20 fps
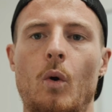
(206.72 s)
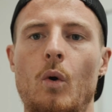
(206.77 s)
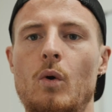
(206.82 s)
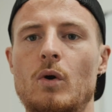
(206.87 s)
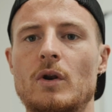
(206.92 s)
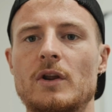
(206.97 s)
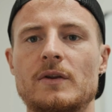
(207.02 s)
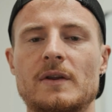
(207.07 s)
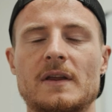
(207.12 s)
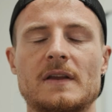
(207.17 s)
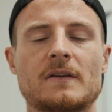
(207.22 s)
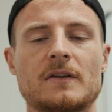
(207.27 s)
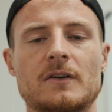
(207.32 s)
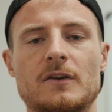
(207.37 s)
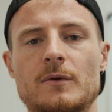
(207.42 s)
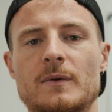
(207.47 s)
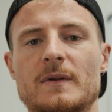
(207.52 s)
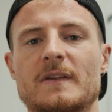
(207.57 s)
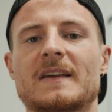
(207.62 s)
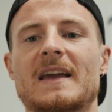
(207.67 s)
All you need to
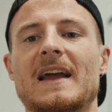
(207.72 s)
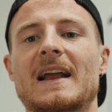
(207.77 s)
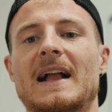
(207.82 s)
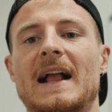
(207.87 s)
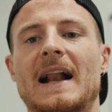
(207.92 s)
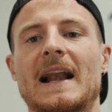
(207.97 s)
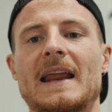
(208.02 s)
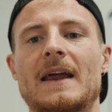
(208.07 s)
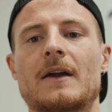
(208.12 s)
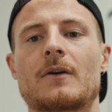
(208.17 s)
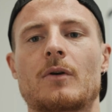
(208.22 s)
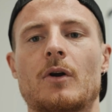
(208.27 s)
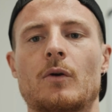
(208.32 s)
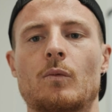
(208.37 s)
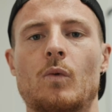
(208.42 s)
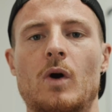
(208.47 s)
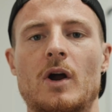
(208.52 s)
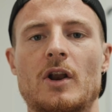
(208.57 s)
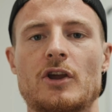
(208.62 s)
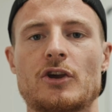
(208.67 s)
do is get clear
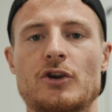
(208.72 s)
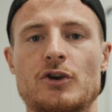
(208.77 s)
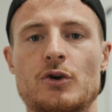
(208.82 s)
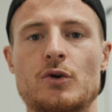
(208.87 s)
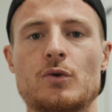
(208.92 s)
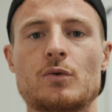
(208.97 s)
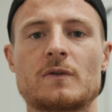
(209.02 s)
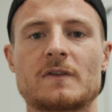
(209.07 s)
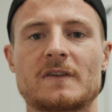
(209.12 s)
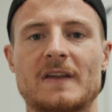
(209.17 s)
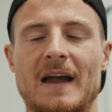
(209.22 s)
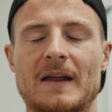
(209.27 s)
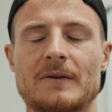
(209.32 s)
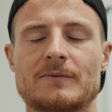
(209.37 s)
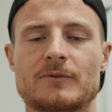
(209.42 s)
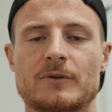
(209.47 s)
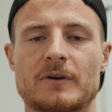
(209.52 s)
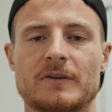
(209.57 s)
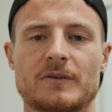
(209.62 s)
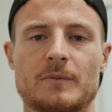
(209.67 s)
on what you
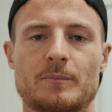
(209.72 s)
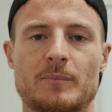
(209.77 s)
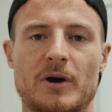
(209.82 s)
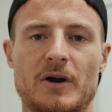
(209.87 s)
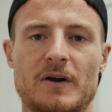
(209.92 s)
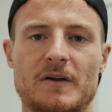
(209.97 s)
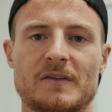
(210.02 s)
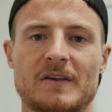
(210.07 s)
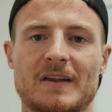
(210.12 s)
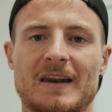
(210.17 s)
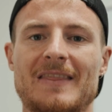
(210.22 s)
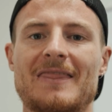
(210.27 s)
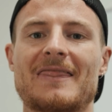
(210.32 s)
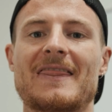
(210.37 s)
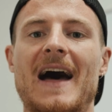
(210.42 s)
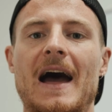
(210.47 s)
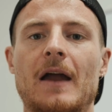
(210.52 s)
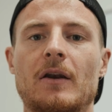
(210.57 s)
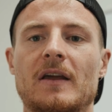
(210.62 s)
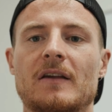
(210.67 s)
stand for as a person,
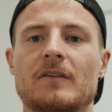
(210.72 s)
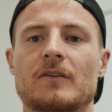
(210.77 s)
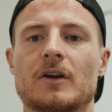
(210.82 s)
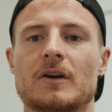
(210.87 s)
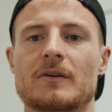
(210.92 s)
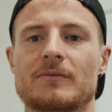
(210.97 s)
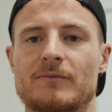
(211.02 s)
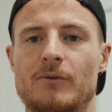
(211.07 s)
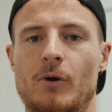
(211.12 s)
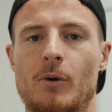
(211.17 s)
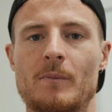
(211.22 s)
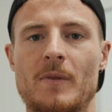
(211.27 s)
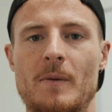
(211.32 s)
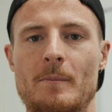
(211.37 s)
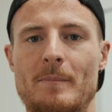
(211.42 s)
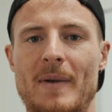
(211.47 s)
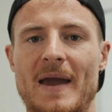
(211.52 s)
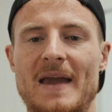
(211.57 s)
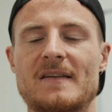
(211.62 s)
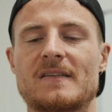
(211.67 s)
and that is going to form the
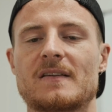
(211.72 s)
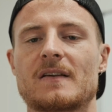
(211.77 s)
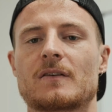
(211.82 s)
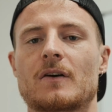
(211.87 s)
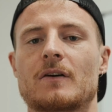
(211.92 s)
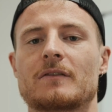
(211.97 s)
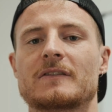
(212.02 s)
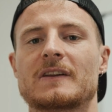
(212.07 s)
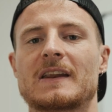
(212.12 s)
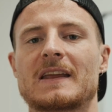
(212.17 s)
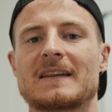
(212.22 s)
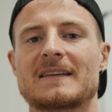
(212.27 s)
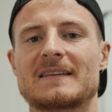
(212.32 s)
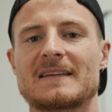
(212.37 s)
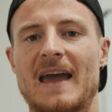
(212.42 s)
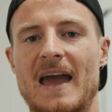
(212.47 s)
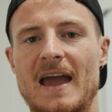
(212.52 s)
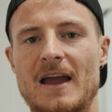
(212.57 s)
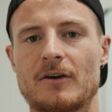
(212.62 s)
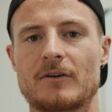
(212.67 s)
basis of an
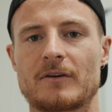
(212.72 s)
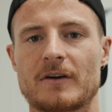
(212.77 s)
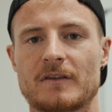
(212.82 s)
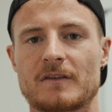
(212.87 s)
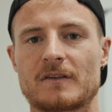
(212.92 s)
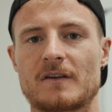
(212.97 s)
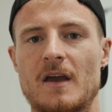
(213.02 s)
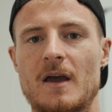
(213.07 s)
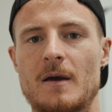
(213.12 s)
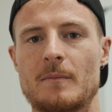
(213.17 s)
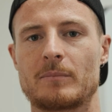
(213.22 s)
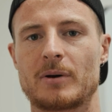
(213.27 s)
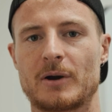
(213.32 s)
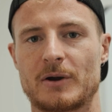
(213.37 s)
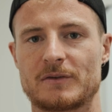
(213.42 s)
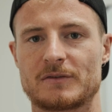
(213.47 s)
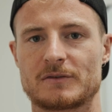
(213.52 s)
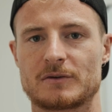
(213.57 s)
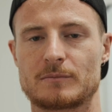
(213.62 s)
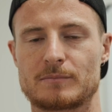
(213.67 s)
integrous
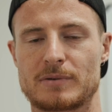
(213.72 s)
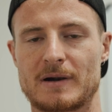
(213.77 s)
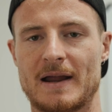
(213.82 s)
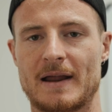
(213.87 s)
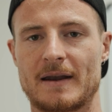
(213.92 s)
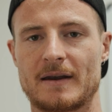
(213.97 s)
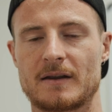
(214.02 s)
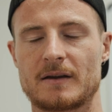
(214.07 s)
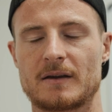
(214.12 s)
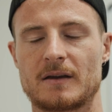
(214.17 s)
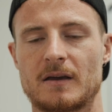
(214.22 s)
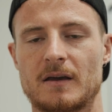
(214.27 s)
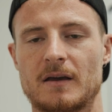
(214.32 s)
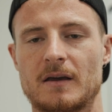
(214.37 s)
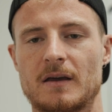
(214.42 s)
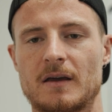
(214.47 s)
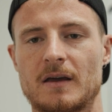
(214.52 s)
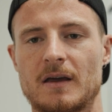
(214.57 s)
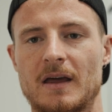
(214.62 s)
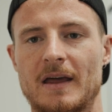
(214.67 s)
personal brand.
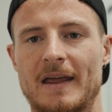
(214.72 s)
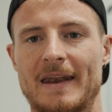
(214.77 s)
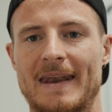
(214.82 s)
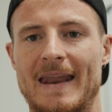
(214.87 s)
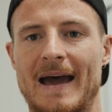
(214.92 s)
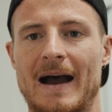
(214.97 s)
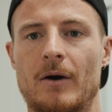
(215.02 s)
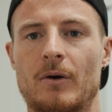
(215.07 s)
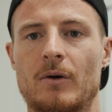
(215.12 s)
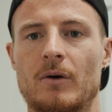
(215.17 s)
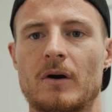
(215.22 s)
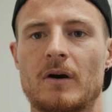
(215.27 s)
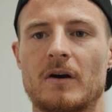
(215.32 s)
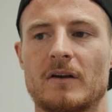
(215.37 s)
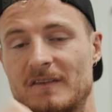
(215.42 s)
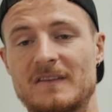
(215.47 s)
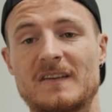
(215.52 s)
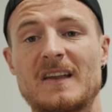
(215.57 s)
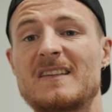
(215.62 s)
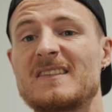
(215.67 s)
Now,
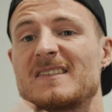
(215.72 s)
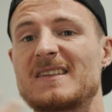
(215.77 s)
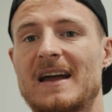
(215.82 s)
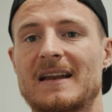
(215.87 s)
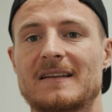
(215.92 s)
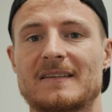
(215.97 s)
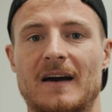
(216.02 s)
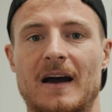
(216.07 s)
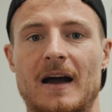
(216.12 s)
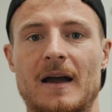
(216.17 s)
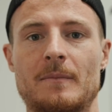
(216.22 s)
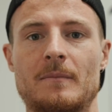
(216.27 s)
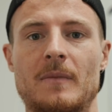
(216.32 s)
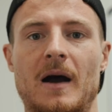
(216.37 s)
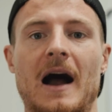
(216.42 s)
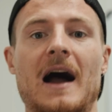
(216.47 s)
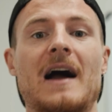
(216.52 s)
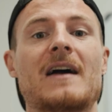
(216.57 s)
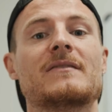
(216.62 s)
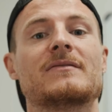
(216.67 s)
since that
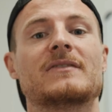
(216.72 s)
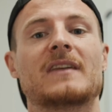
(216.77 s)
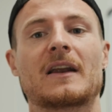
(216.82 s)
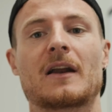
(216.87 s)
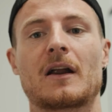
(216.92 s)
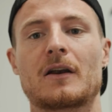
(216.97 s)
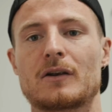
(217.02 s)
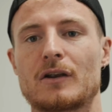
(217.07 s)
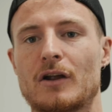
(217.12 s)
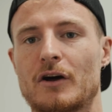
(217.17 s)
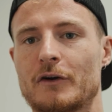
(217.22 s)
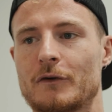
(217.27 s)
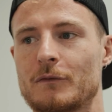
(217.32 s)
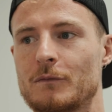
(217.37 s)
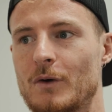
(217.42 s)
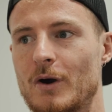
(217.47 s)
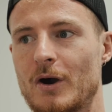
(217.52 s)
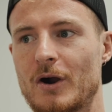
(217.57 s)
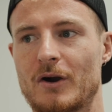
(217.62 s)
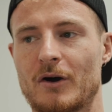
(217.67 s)
time, I've done a lot
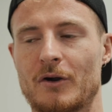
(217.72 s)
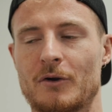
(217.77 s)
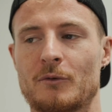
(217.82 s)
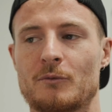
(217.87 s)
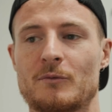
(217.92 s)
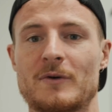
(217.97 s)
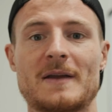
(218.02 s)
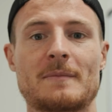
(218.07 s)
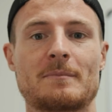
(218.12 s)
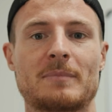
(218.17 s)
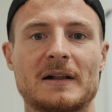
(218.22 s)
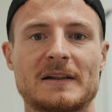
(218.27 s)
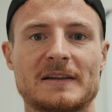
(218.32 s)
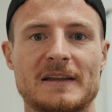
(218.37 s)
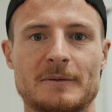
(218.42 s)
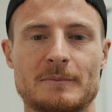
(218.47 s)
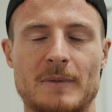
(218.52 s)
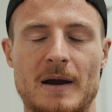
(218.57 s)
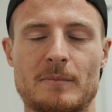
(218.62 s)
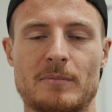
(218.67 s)
of work on
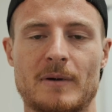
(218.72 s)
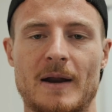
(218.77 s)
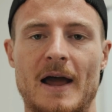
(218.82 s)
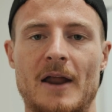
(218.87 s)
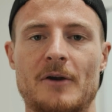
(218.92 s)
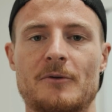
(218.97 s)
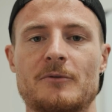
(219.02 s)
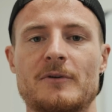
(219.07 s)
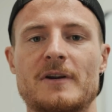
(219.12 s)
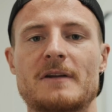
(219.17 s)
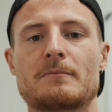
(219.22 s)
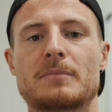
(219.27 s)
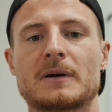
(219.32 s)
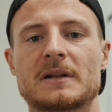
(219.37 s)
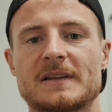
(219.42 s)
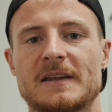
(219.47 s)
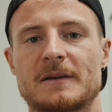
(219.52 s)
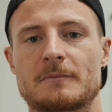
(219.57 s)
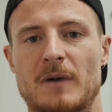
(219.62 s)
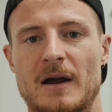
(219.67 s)
rebuilding my brand,
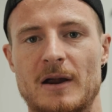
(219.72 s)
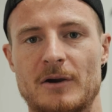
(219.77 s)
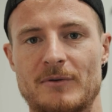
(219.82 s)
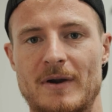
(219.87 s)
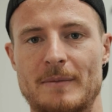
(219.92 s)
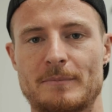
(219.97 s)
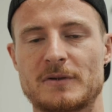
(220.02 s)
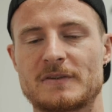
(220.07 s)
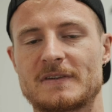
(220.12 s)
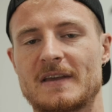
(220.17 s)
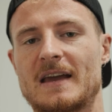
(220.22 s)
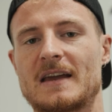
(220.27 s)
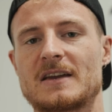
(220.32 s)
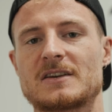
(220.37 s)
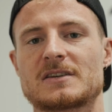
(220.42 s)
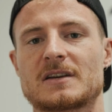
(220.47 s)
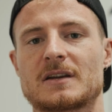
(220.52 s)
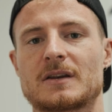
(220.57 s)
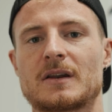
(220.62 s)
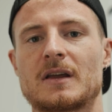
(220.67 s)
rebuilding my
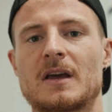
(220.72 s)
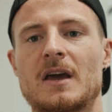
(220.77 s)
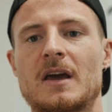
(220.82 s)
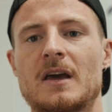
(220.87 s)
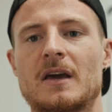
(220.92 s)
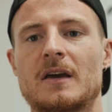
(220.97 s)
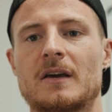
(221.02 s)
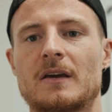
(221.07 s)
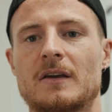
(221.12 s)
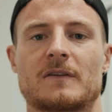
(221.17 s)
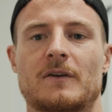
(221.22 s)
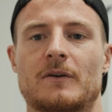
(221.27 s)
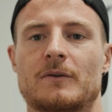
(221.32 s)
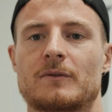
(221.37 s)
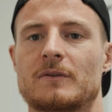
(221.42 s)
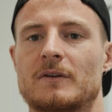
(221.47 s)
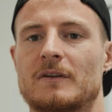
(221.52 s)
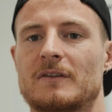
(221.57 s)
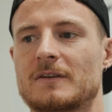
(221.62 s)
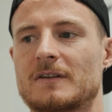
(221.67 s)
reputation.
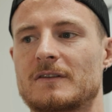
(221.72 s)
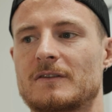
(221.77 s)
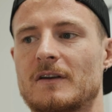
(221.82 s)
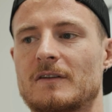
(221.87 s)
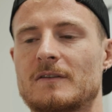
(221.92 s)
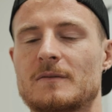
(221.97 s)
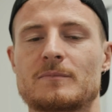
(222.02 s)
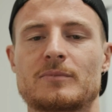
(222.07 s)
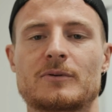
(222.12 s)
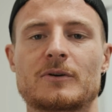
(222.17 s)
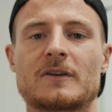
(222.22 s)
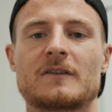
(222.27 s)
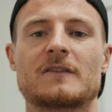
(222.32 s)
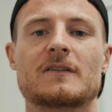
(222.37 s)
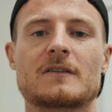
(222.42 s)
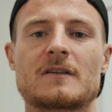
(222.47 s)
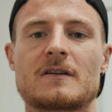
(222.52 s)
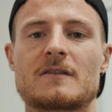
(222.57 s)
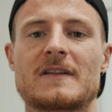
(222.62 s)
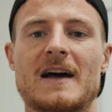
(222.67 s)
So it's important
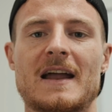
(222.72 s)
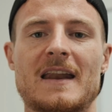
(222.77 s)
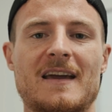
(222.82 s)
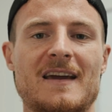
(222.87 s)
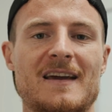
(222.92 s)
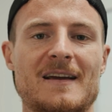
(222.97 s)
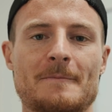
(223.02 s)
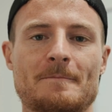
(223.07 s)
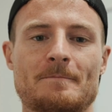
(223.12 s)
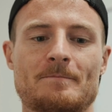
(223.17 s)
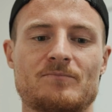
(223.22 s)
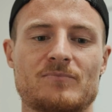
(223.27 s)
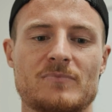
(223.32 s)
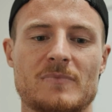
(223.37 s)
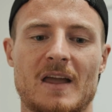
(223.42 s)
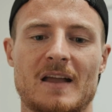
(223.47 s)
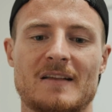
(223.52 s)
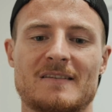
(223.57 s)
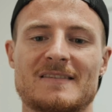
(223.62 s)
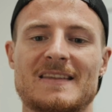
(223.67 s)
to know that
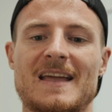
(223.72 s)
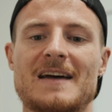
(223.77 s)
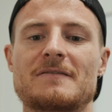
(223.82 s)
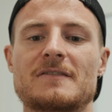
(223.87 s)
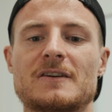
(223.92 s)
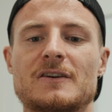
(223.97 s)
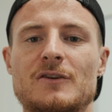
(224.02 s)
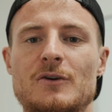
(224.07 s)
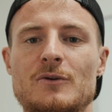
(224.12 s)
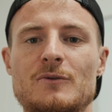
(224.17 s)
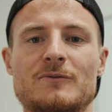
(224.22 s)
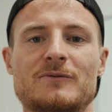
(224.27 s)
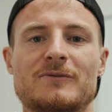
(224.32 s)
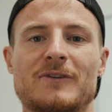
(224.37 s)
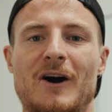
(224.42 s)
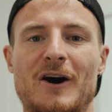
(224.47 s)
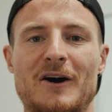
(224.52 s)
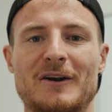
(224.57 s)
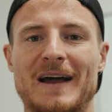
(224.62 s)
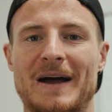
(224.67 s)
it's never too
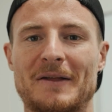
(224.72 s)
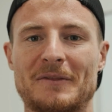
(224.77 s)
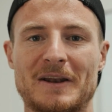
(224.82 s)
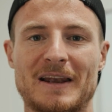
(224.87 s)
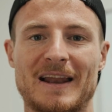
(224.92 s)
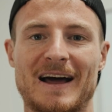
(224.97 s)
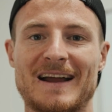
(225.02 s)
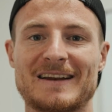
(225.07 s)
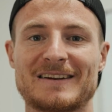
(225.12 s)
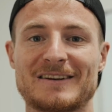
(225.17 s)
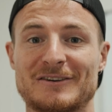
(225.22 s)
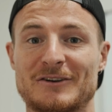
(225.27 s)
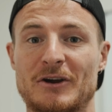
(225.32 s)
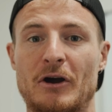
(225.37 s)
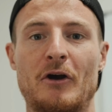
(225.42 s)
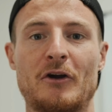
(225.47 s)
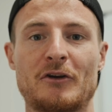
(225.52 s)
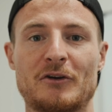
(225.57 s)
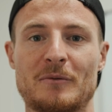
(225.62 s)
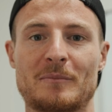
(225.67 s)
far down the line to
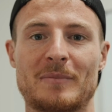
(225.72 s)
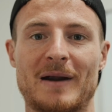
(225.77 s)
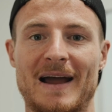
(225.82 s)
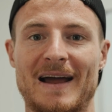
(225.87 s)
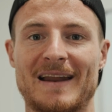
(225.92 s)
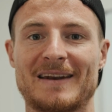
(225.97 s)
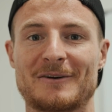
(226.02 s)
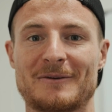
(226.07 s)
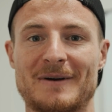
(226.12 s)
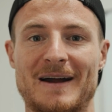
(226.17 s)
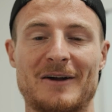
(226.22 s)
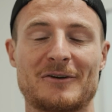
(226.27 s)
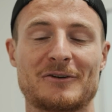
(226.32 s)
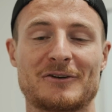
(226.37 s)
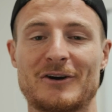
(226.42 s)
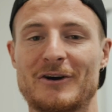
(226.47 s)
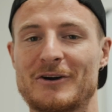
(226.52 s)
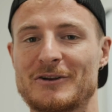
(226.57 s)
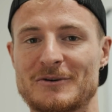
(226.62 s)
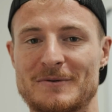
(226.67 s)
turn your brand
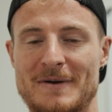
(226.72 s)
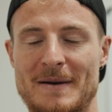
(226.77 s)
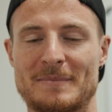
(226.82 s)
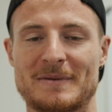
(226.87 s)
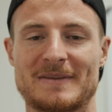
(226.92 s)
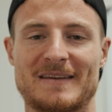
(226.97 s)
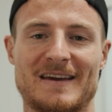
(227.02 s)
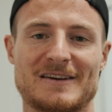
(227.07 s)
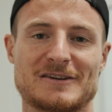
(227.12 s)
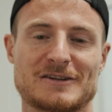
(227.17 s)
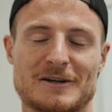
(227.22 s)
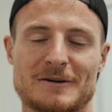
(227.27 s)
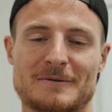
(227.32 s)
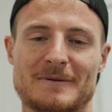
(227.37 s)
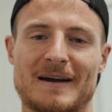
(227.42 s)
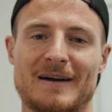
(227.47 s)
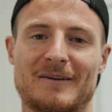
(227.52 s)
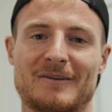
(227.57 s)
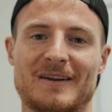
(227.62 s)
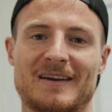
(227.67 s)
around, turn your reputation
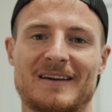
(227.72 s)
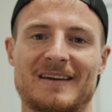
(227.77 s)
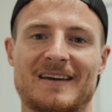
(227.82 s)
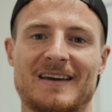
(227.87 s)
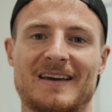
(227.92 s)
around.